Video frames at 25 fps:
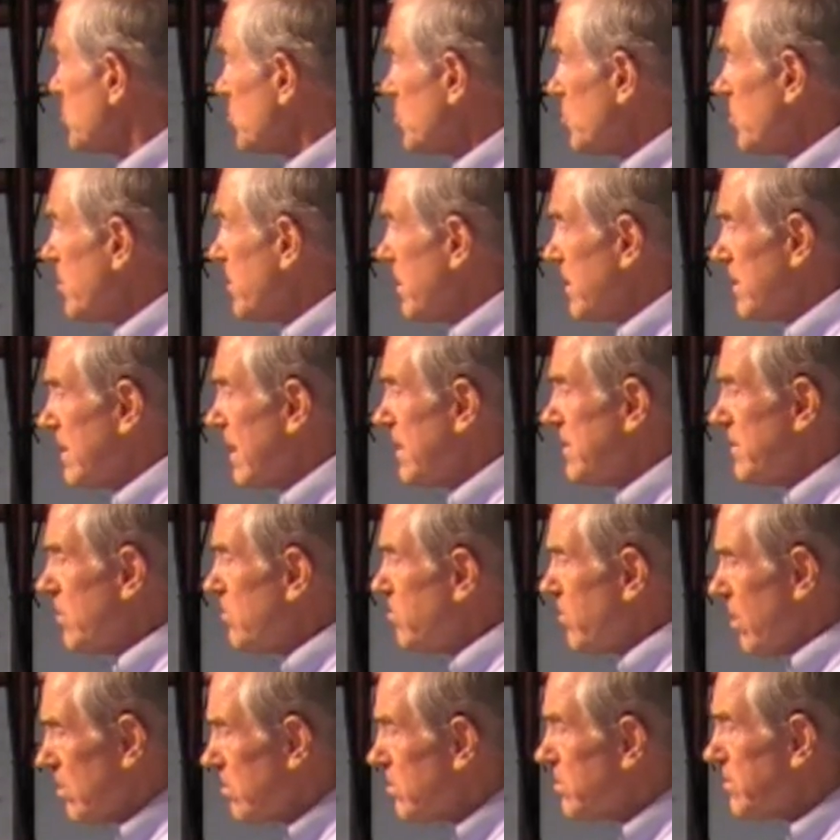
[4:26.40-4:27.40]
sure that they
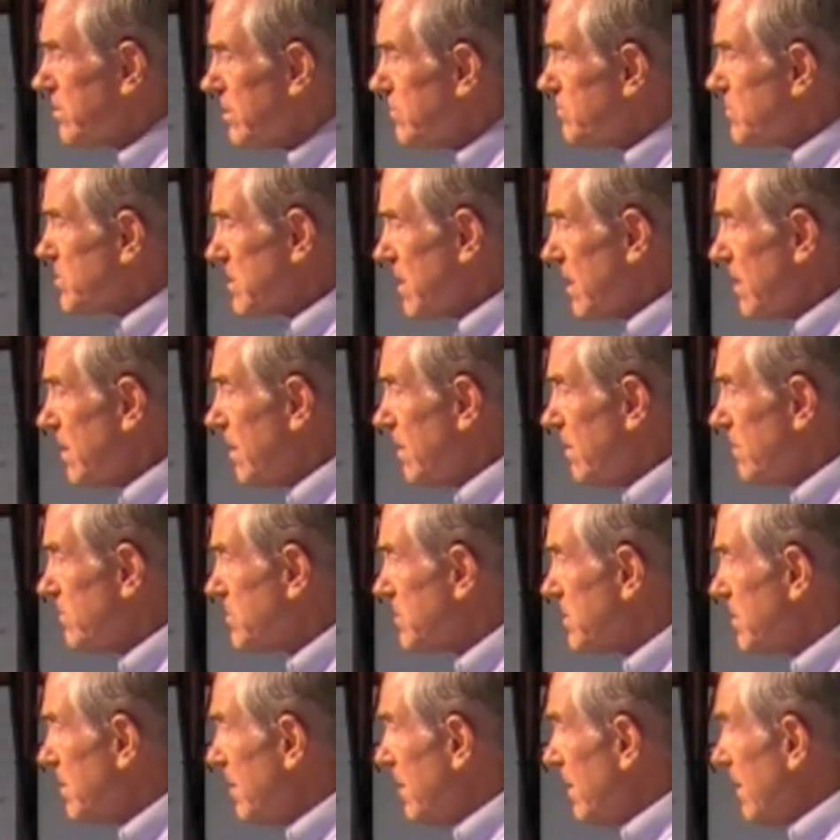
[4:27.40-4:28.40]
don't hurt
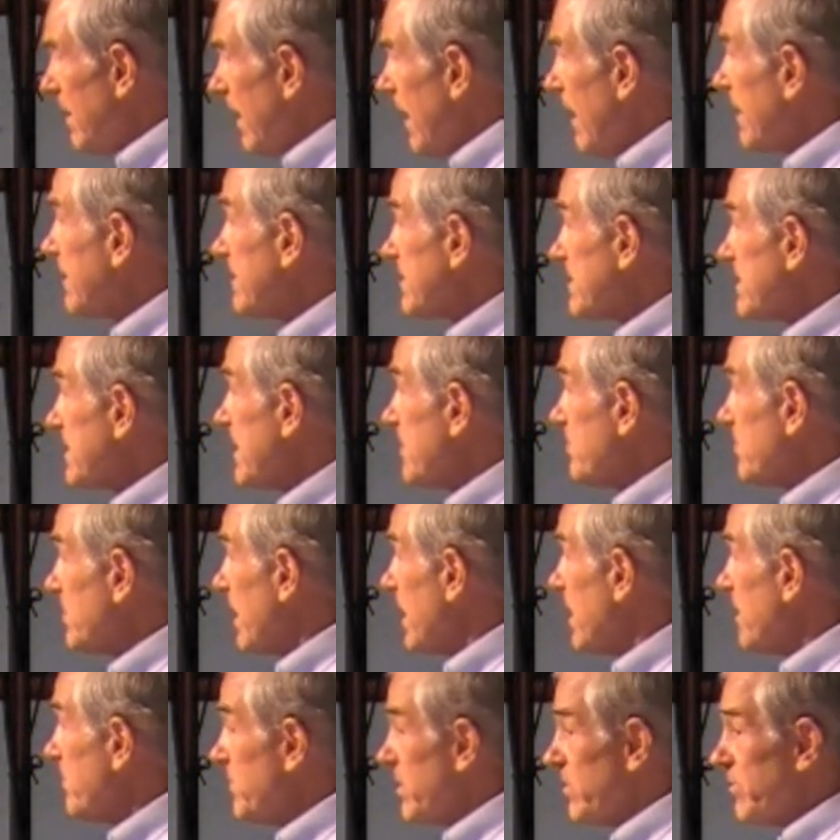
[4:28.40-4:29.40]
themselves. At the same
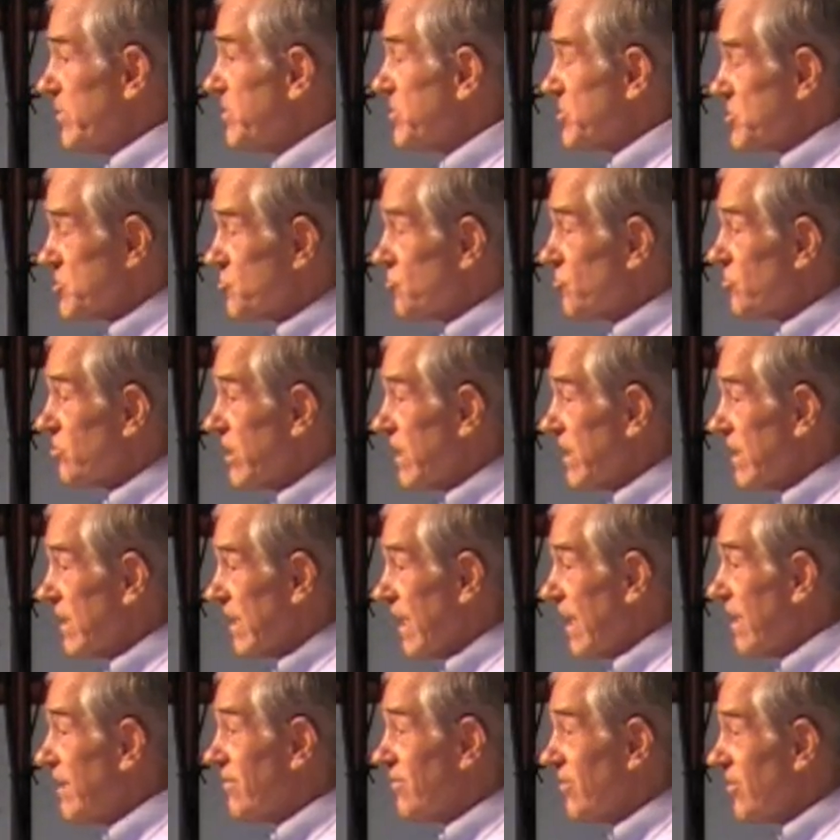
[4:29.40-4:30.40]
time, they're destroying
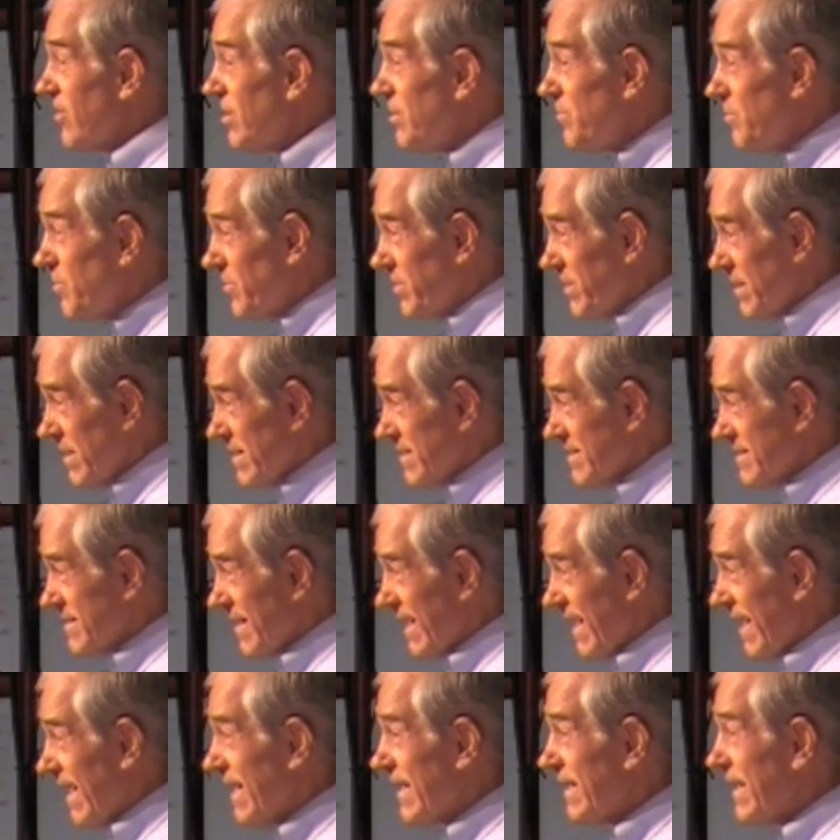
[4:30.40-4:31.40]
our
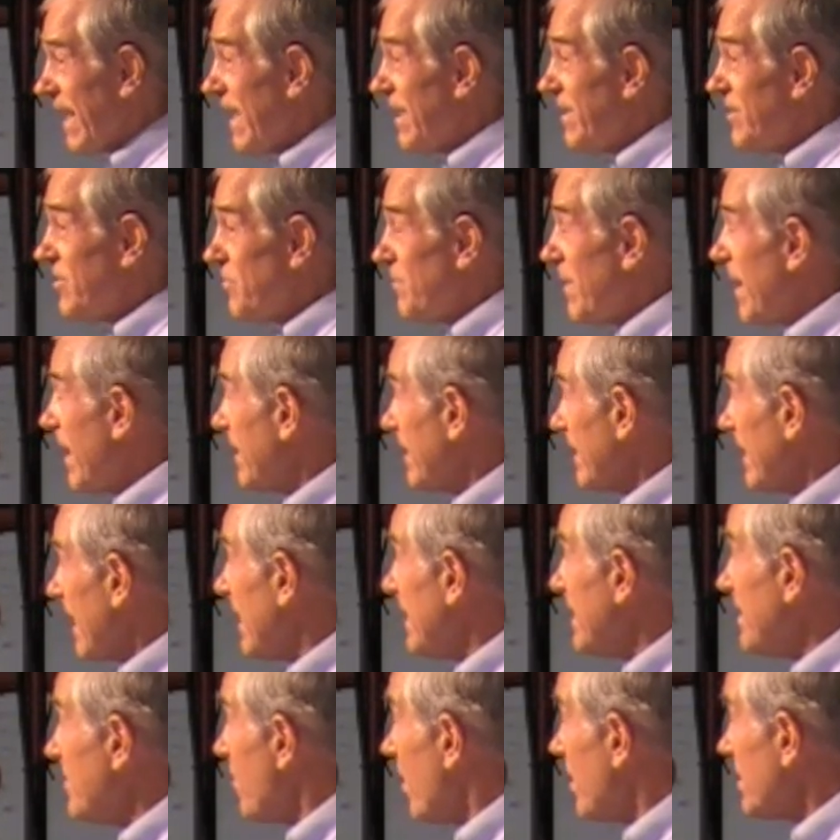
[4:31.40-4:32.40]
liberties and undermining
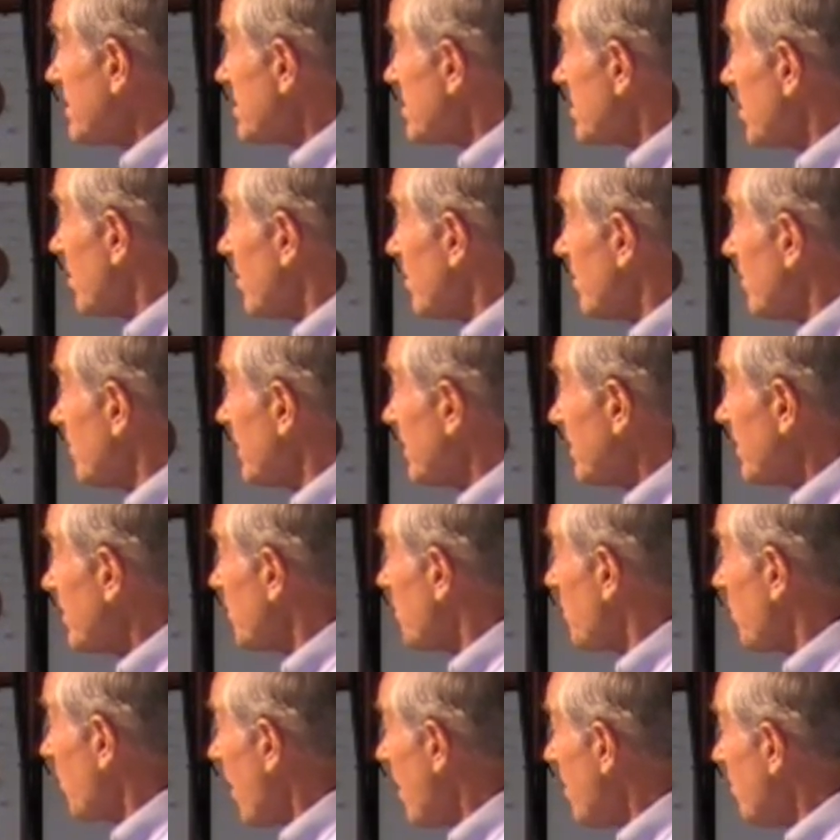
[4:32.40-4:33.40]
and not solving
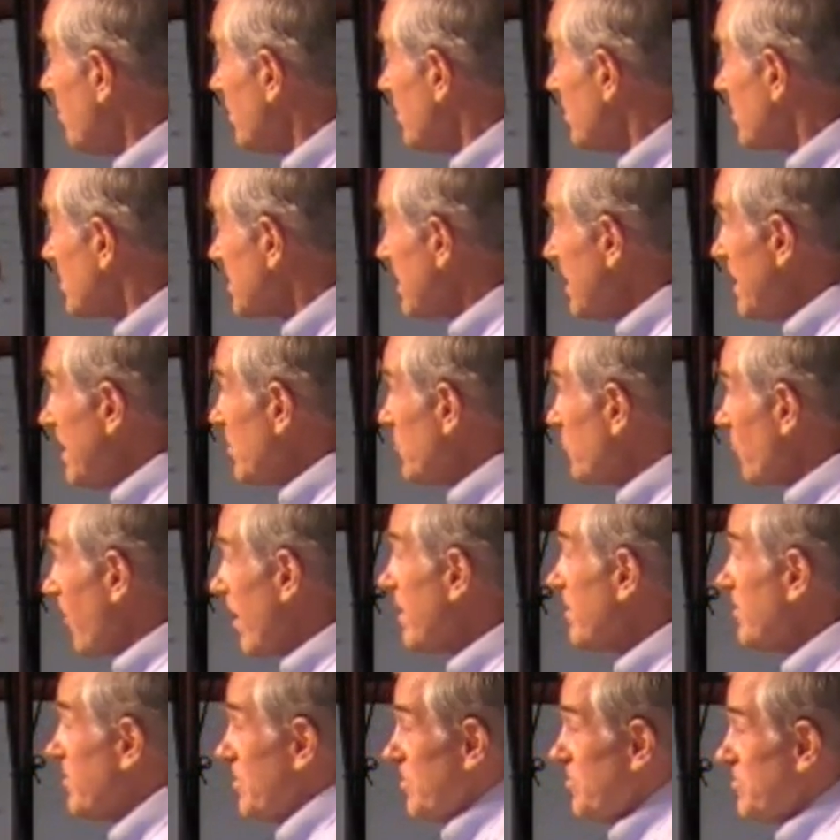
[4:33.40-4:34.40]
their problems.
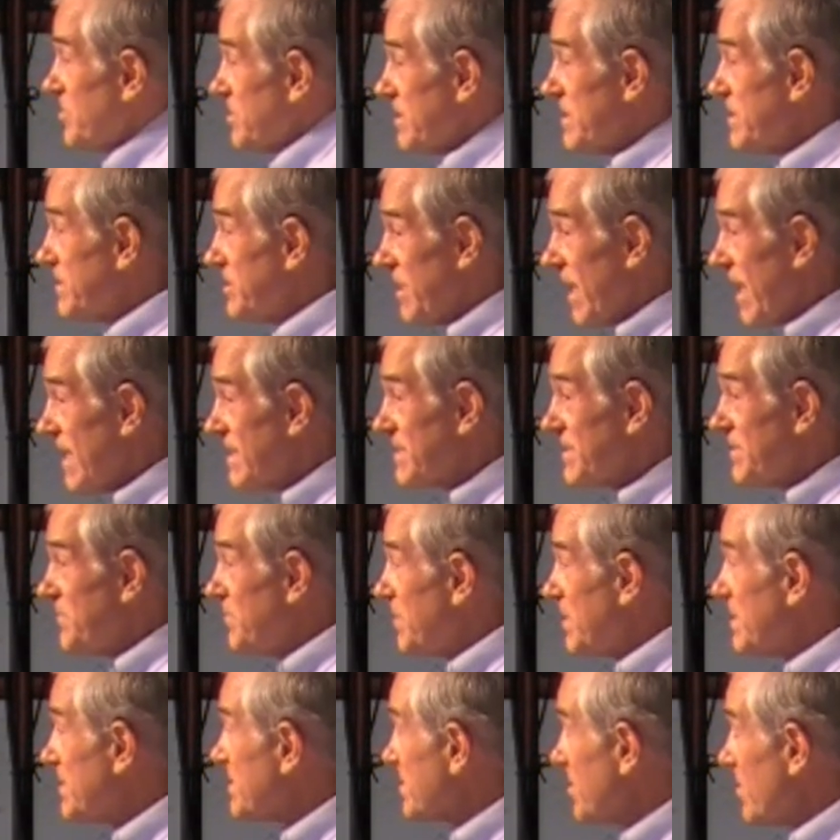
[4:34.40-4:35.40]
Drug usage hasn't
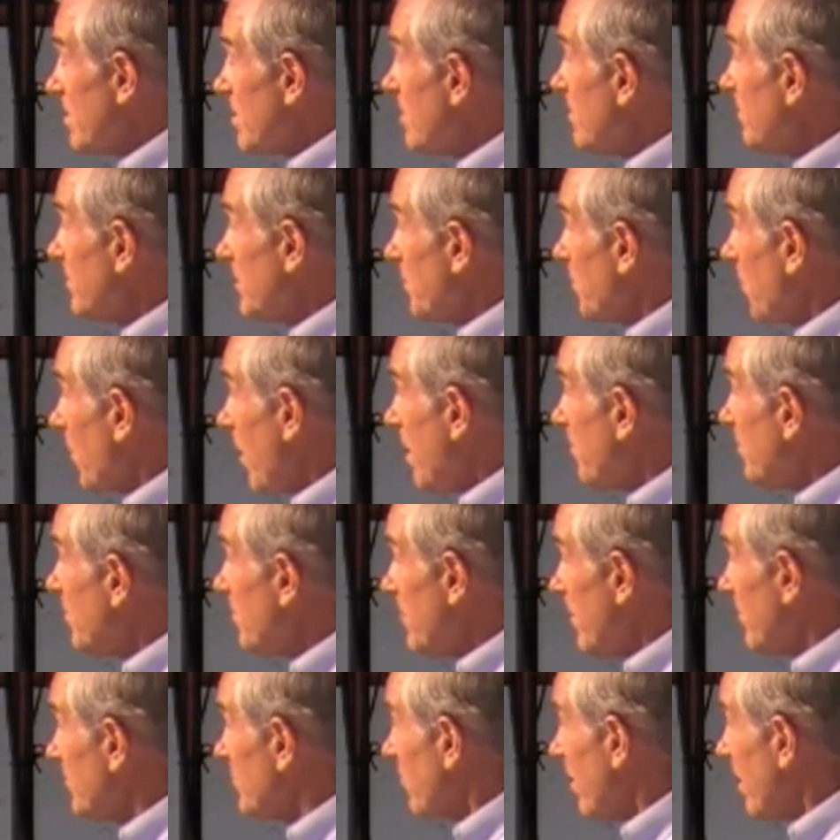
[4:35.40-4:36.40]
been solved, the
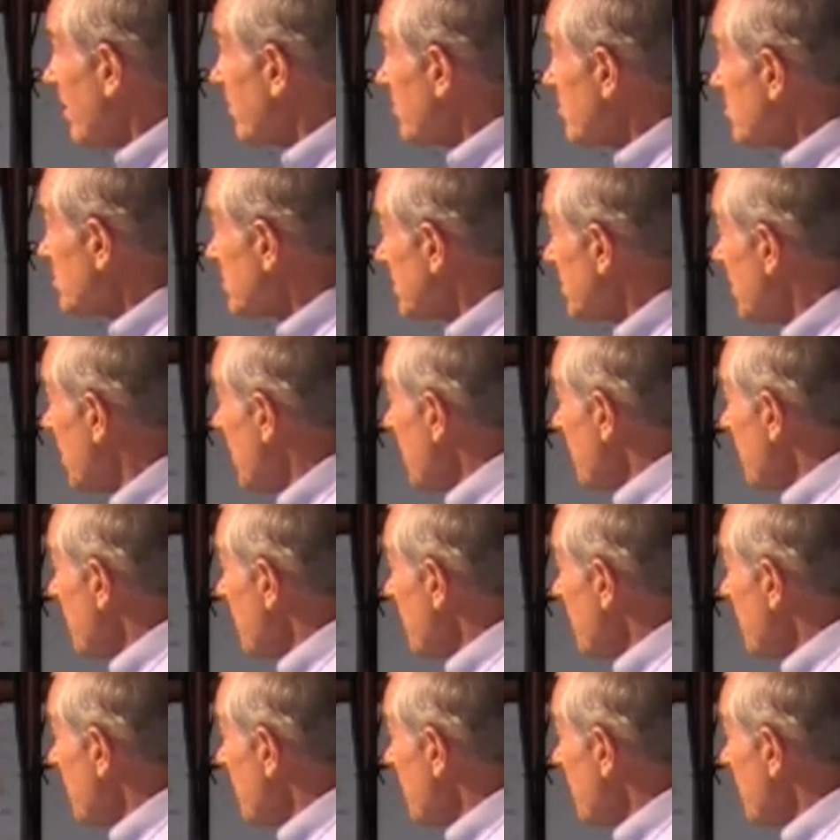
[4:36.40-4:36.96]
problem of drug usage.